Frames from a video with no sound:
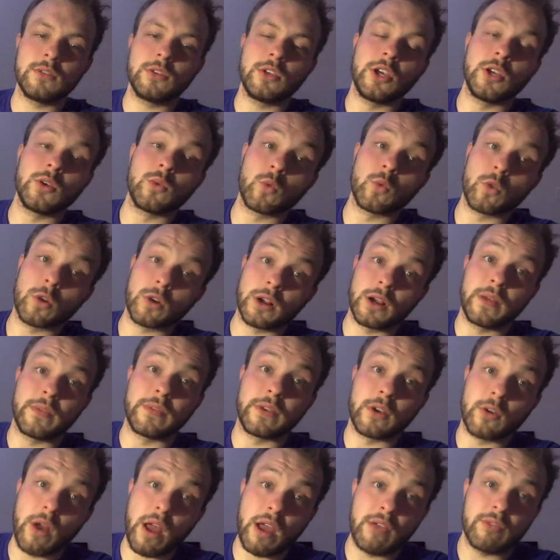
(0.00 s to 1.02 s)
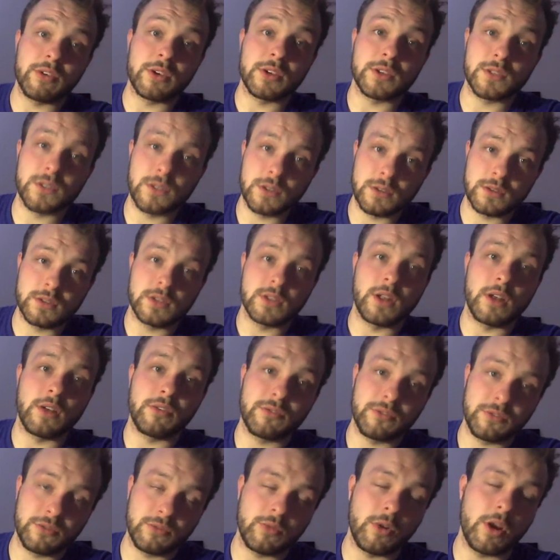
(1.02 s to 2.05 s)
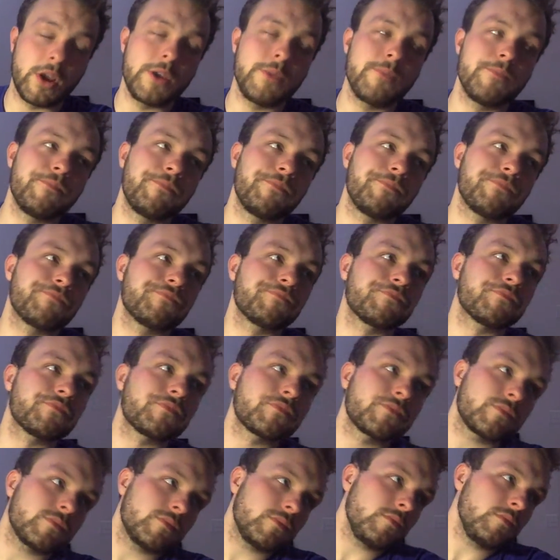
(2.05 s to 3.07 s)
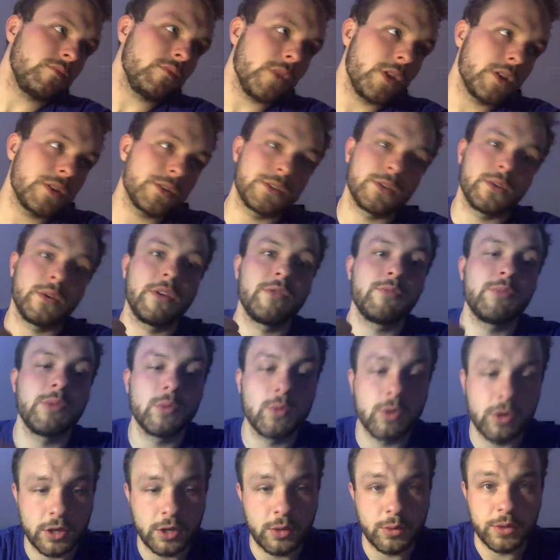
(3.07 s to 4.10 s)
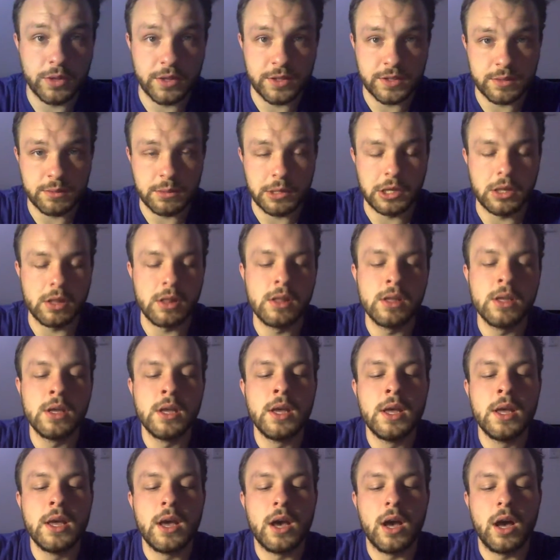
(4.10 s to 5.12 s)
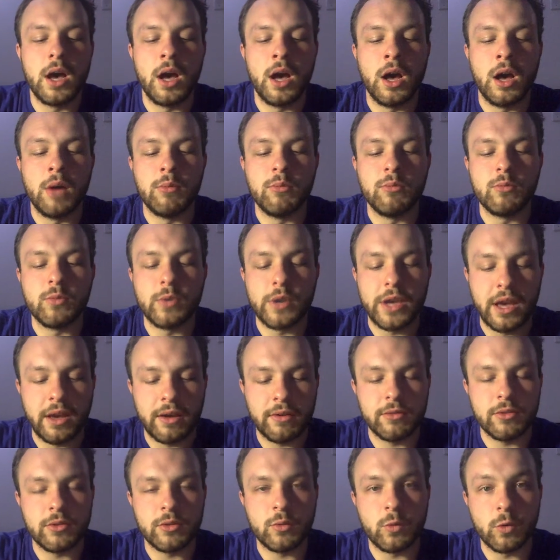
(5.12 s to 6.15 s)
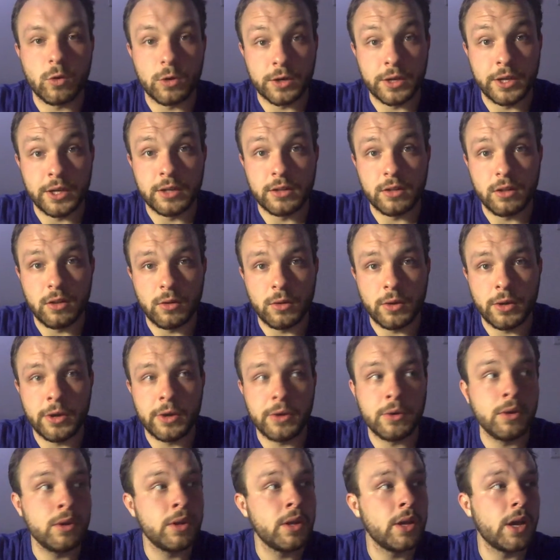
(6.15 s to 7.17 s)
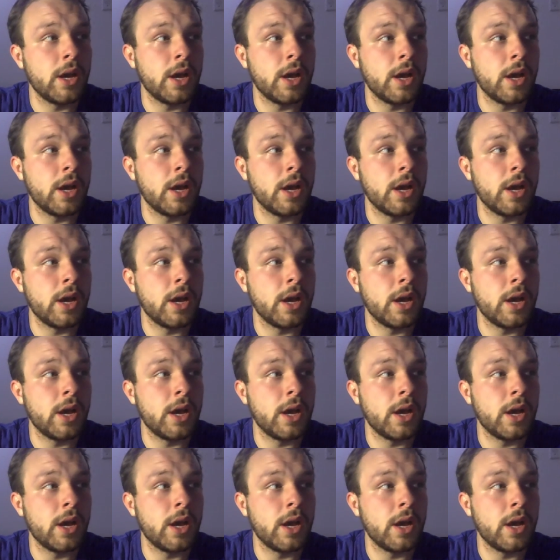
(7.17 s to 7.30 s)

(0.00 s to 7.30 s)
can work on the graphics stuff, right? So I've been working with Isabel. We have a working logo.